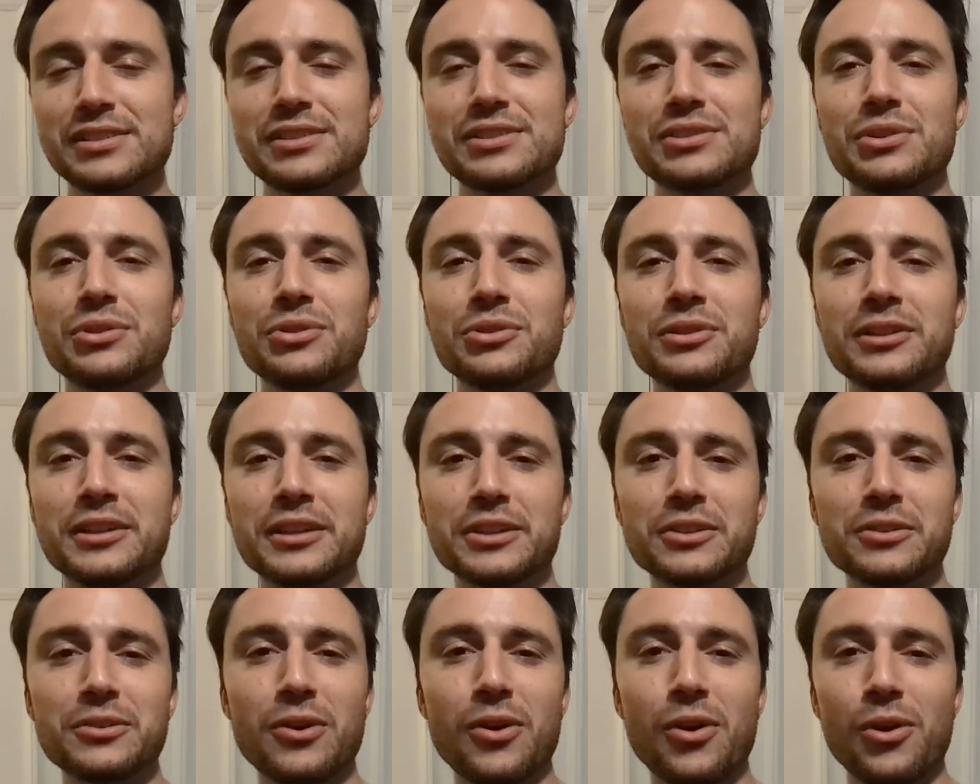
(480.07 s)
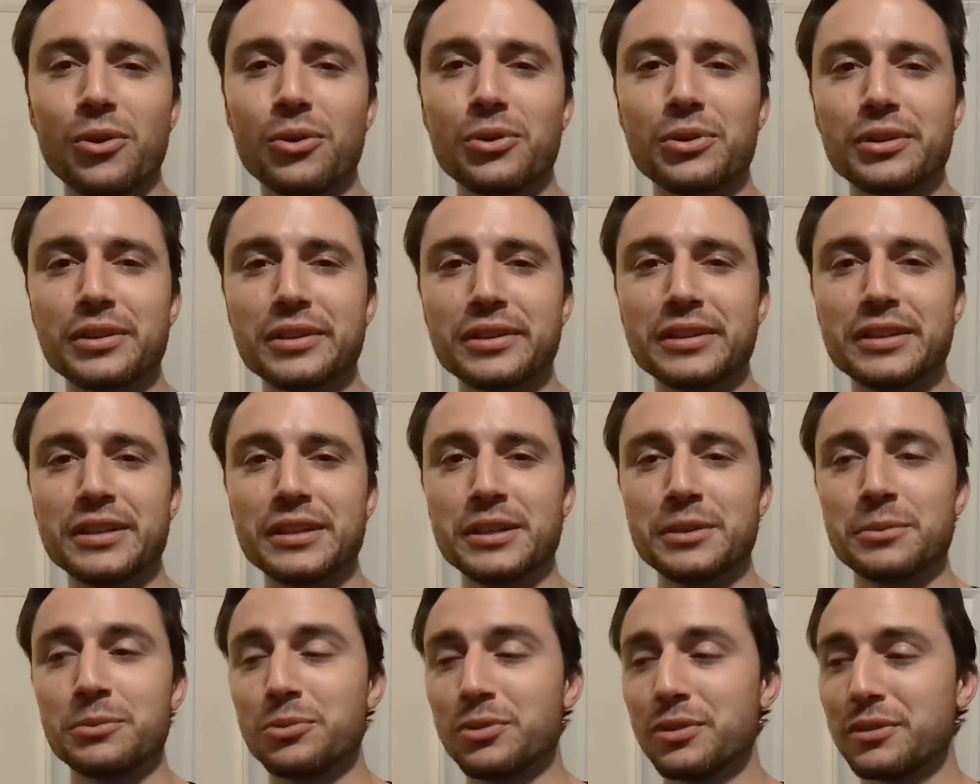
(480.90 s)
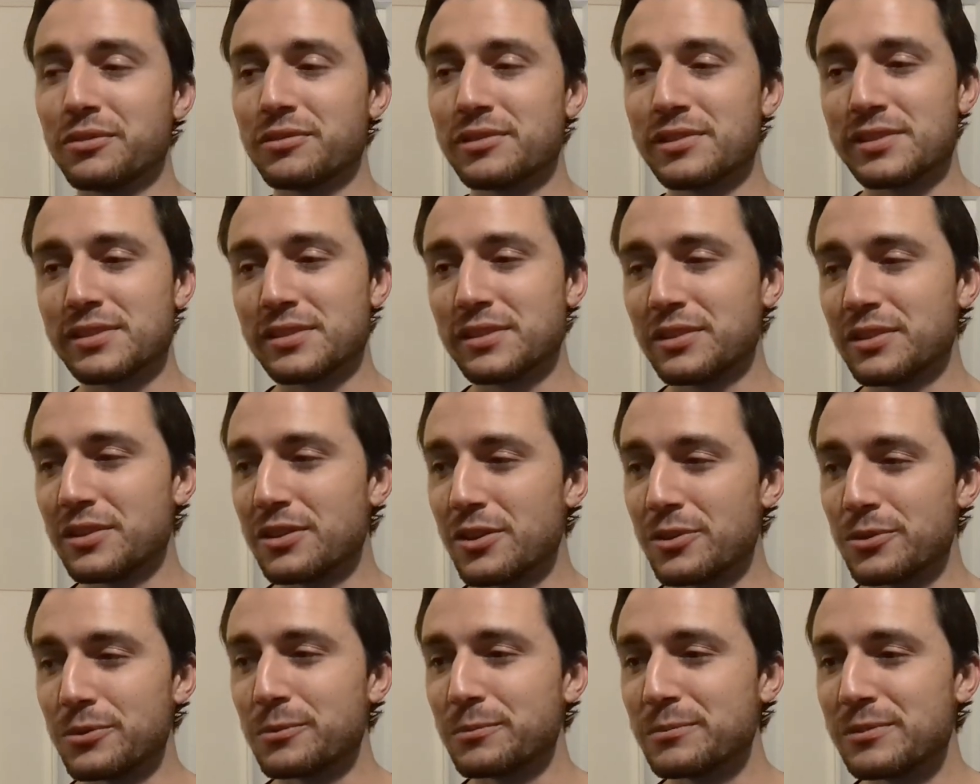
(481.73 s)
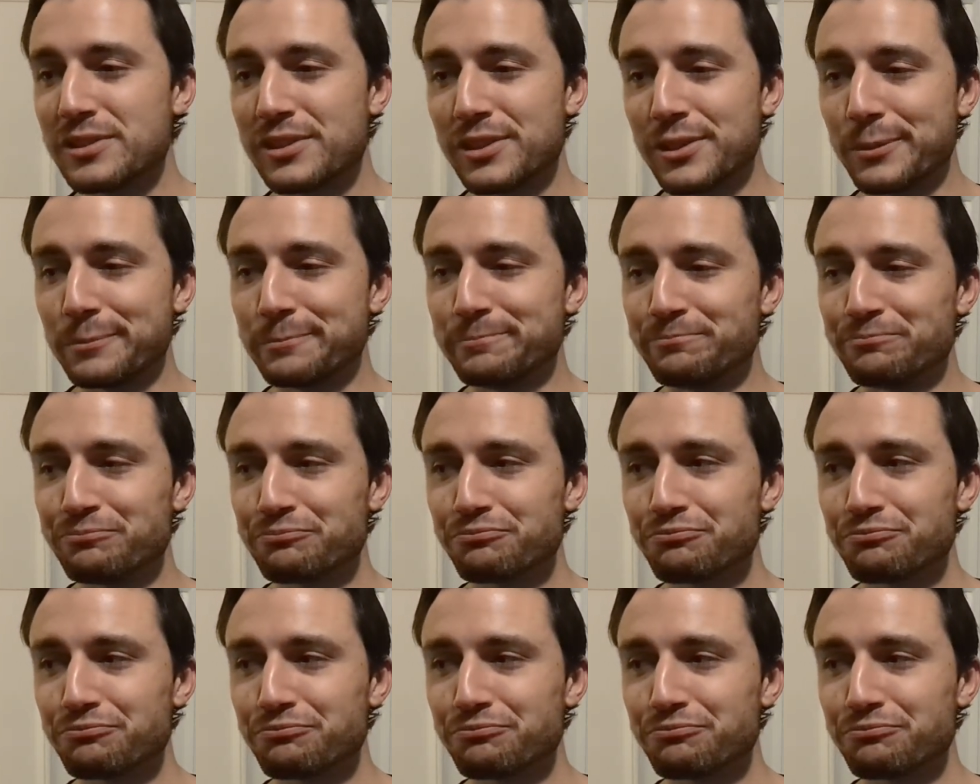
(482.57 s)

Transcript: a soul that you already previously knew so